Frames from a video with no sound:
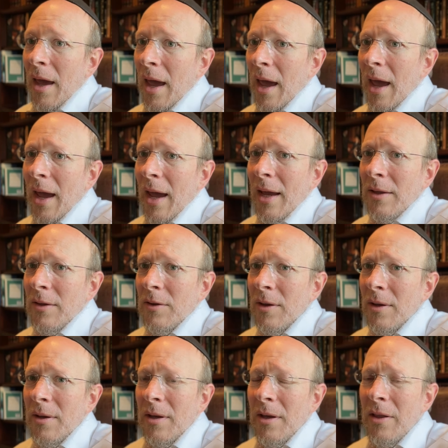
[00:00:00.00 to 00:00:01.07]
And
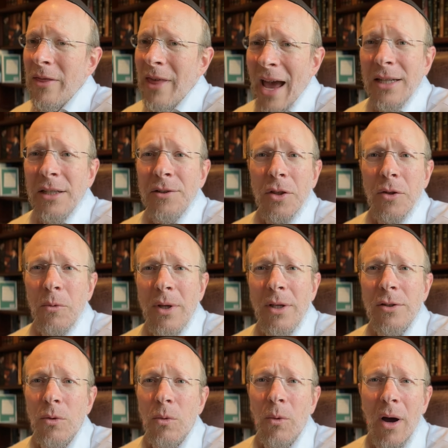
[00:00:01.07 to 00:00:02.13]
that is the
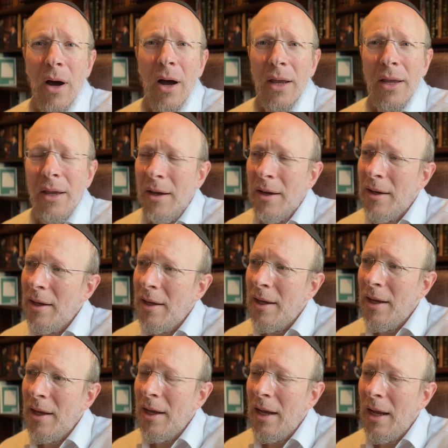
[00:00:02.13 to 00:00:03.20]
reason why
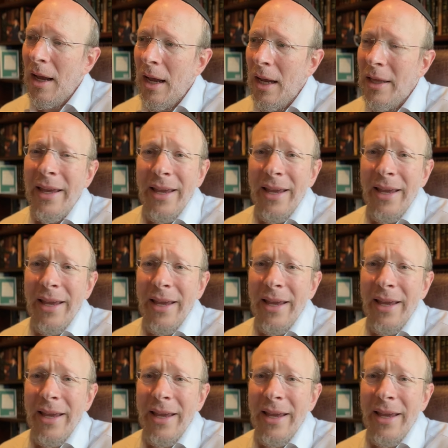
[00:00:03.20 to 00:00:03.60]
it